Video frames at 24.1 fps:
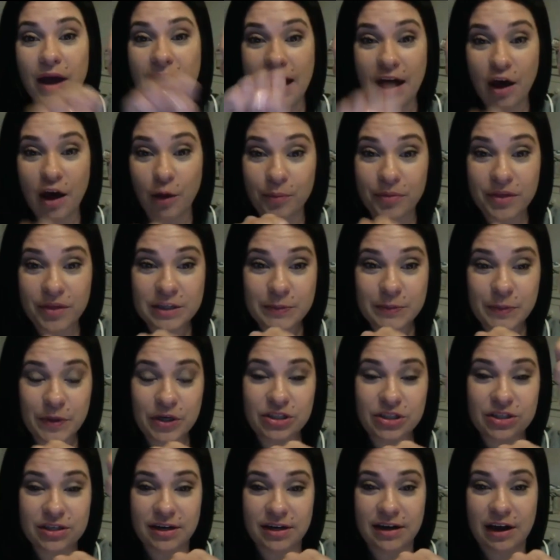help this
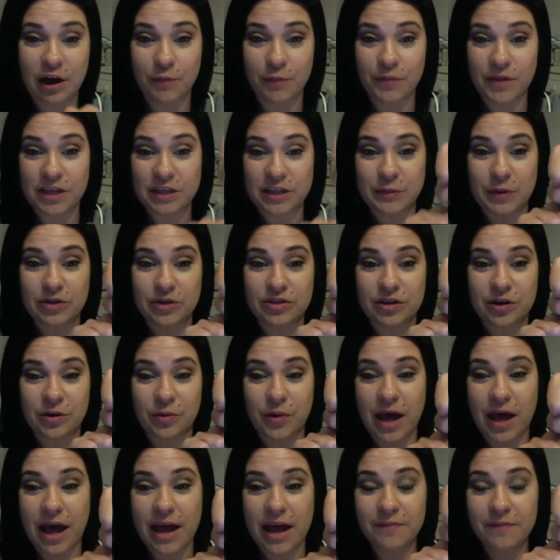person and help this person,
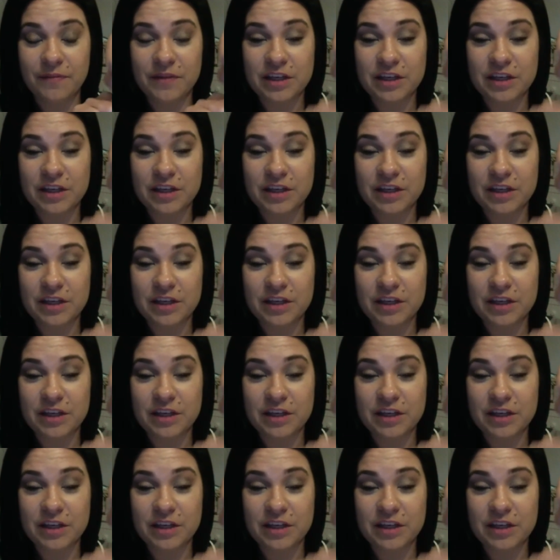okay?